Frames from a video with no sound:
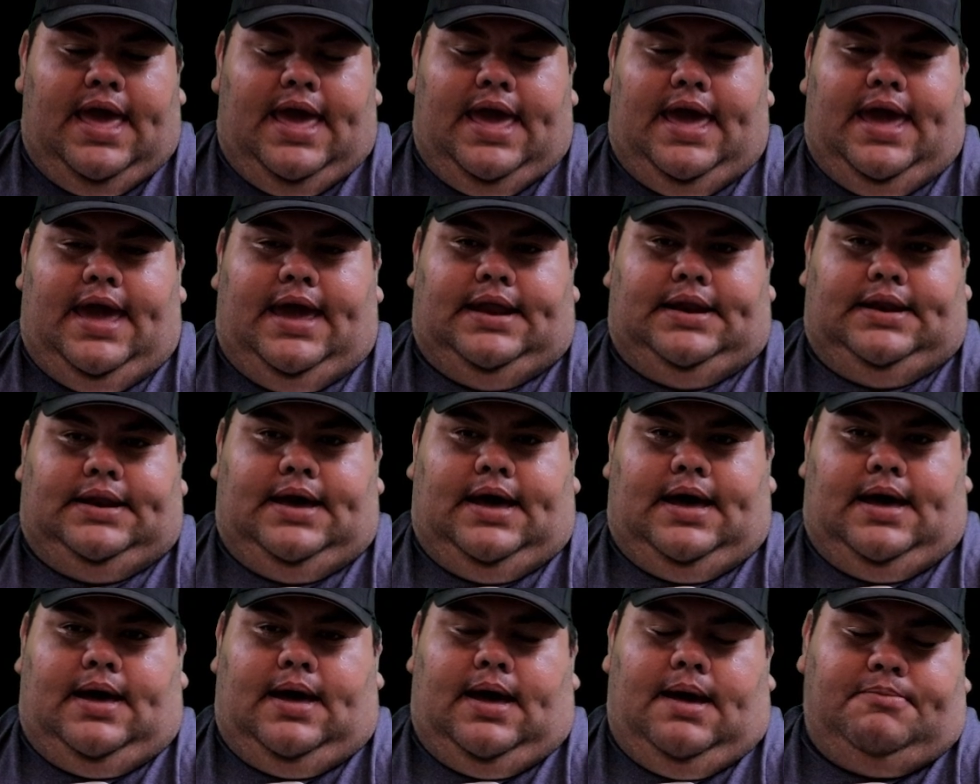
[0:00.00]
and
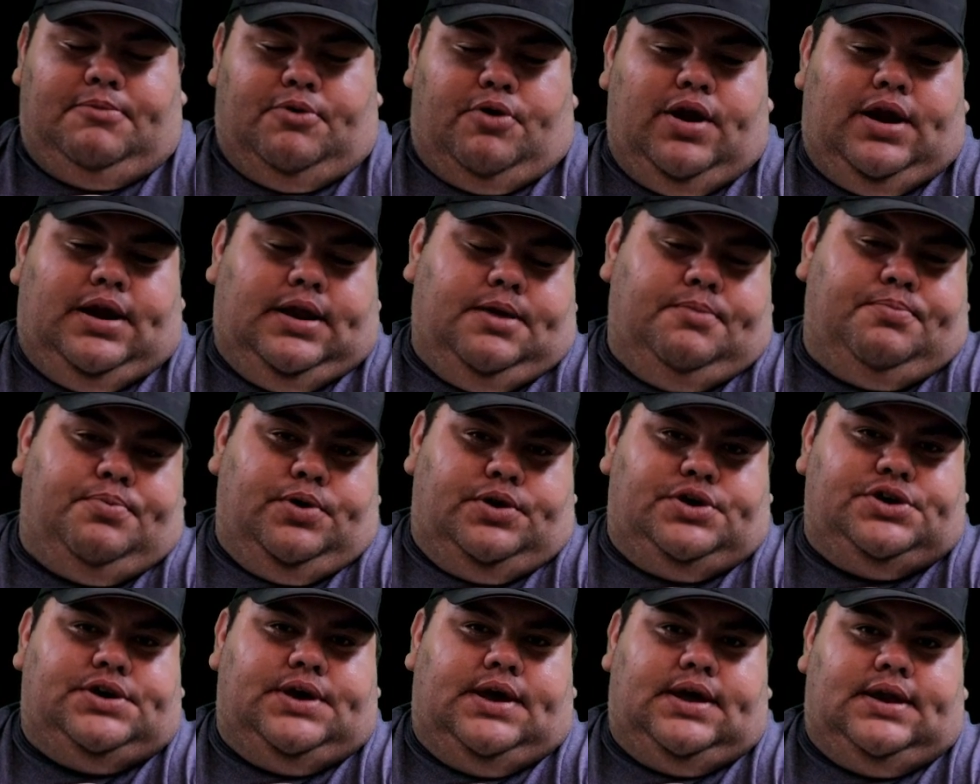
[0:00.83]
I'm greatly
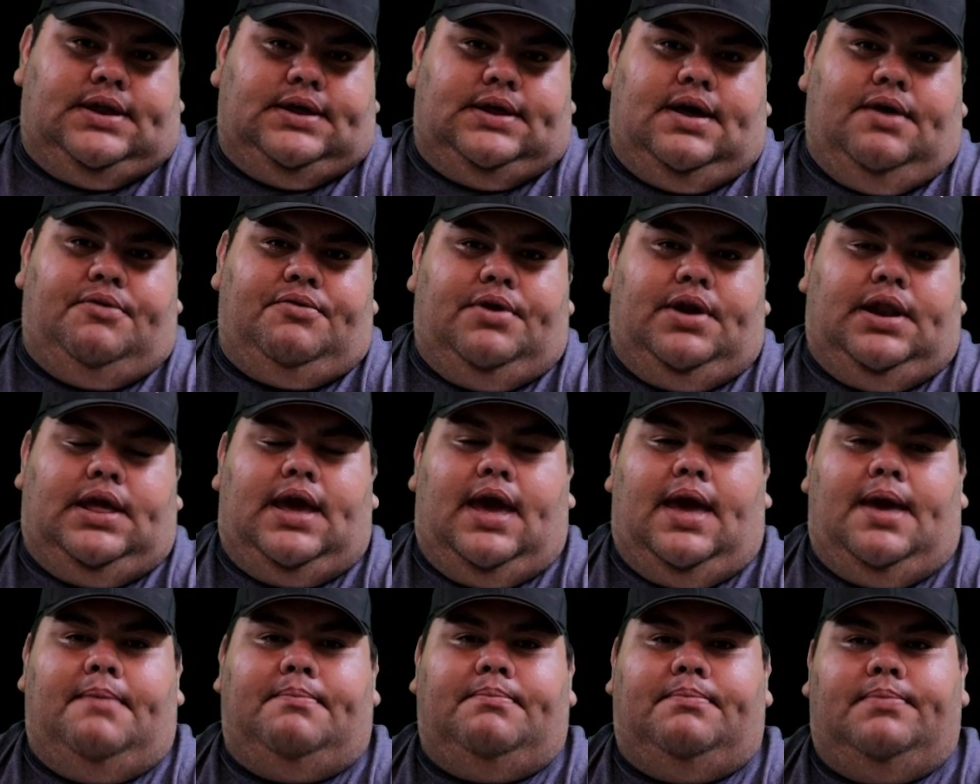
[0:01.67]
appreciated. I really
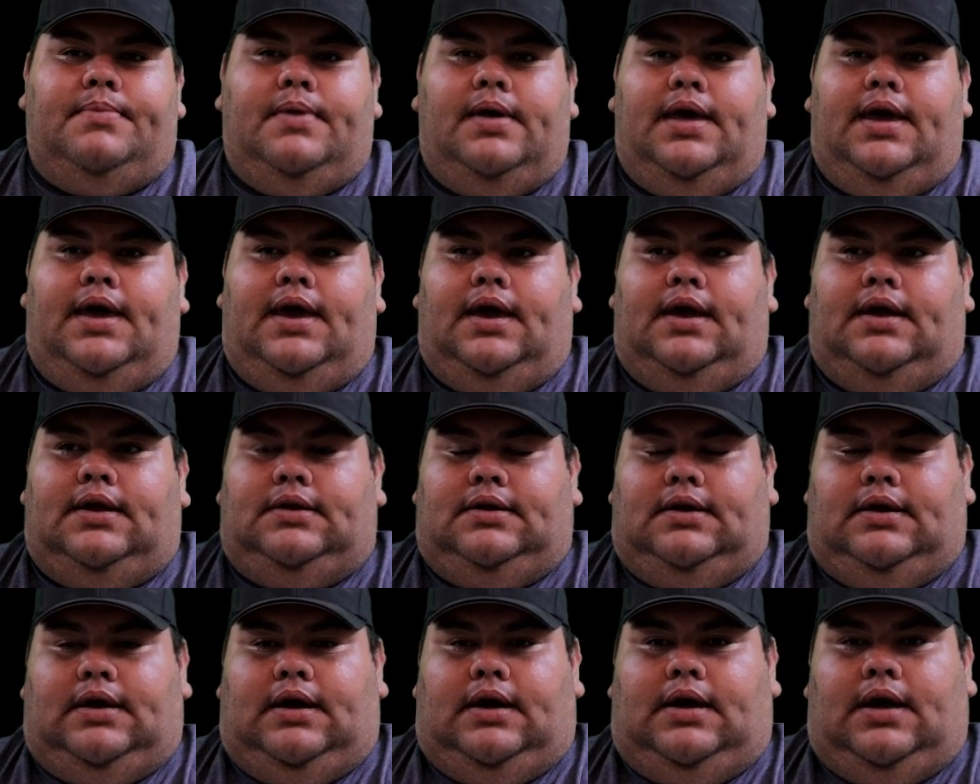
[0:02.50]
am,
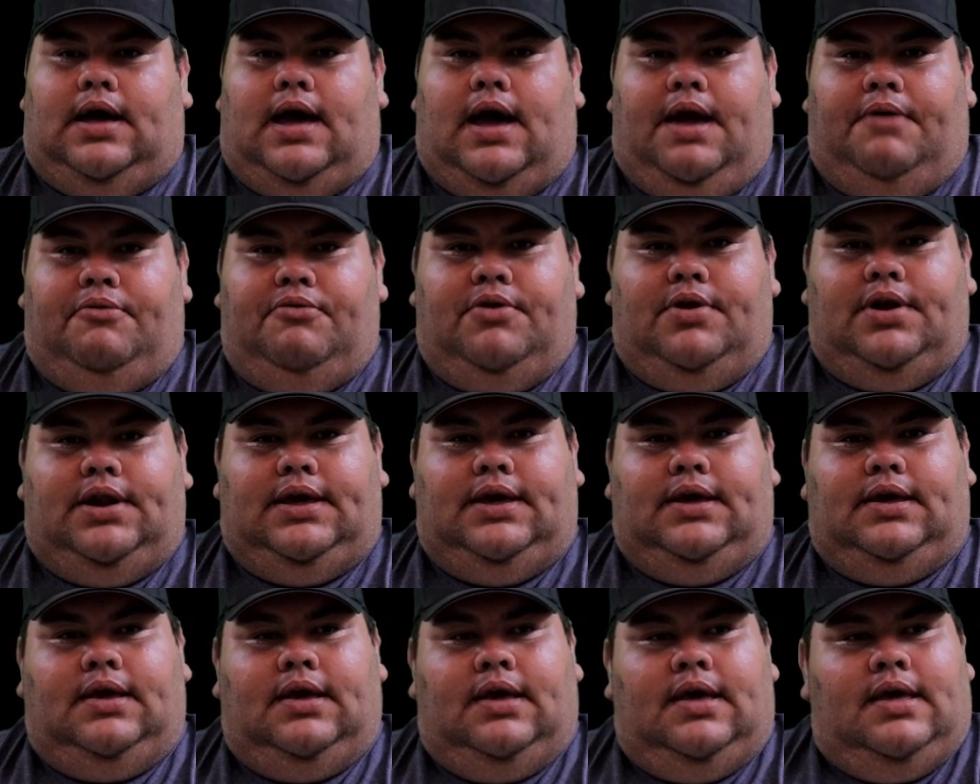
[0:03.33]
and I
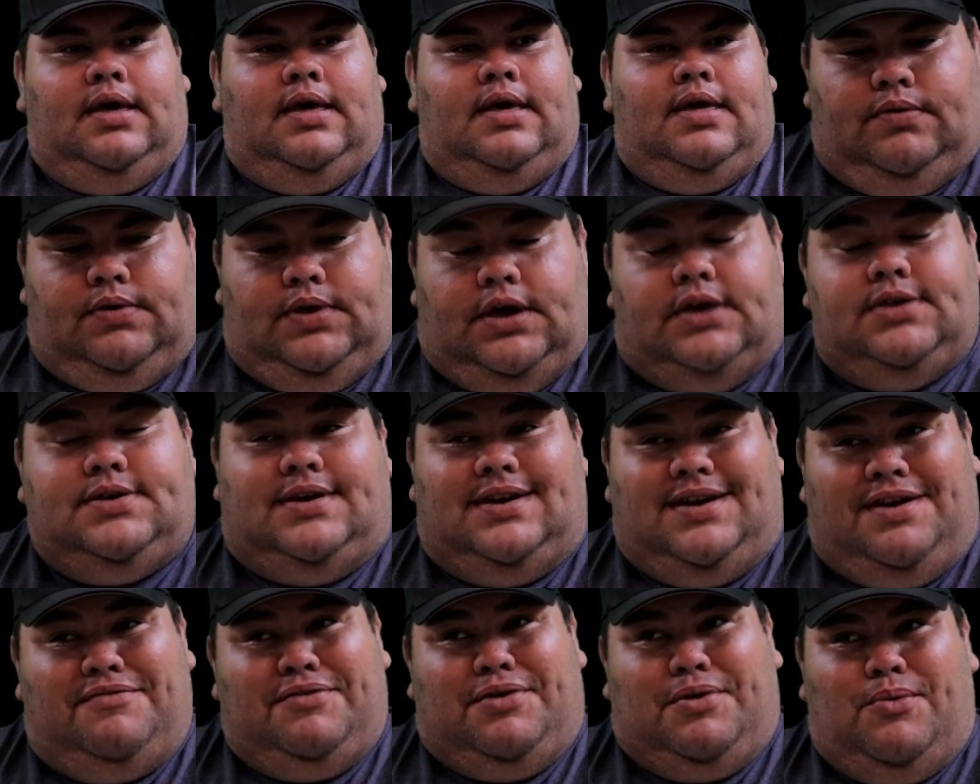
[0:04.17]
really, each
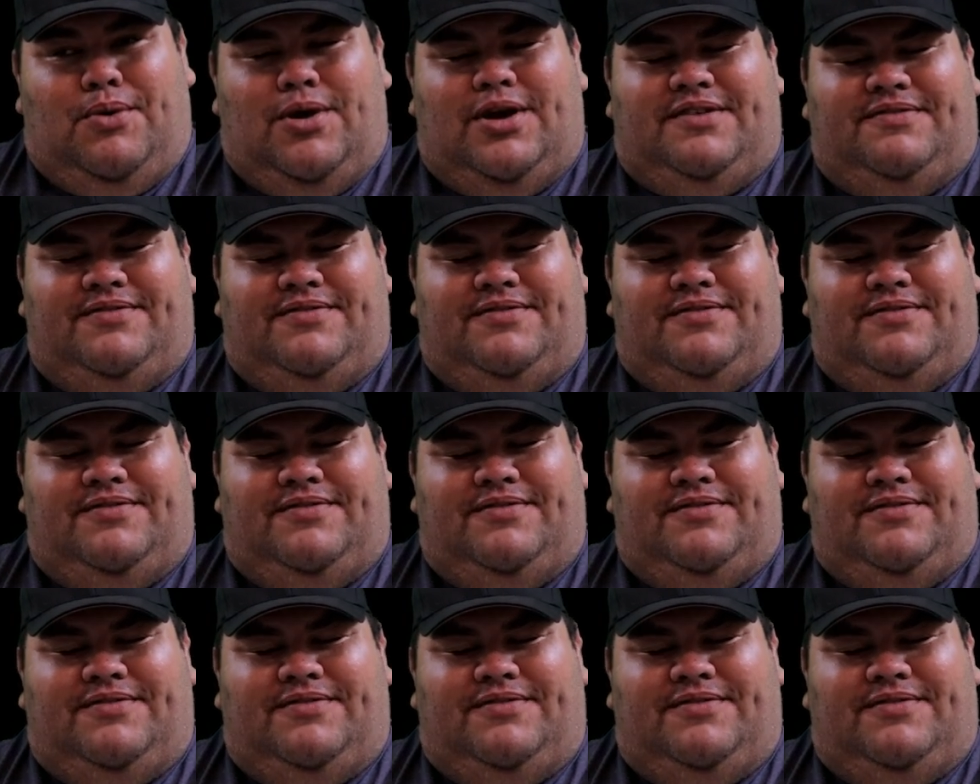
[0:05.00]
and every one